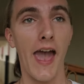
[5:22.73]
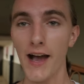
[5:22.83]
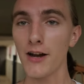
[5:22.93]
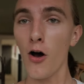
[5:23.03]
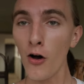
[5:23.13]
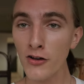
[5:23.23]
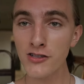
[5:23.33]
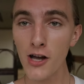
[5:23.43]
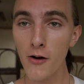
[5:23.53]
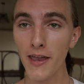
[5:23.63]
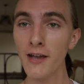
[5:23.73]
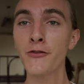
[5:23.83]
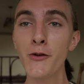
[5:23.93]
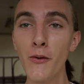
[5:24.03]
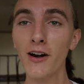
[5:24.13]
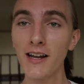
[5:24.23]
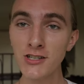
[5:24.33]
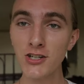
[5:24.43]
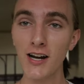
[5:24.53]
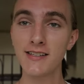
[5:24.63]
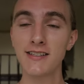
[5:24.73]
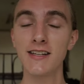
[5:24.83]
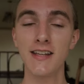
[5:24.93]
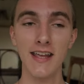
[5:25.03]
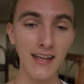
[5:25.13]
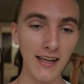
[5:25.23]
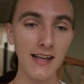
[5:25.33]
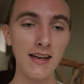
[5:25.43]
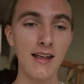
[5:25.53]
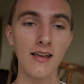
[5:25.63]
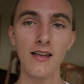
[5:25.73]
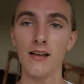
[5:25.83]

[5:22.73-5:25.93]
And also, if you are interested in,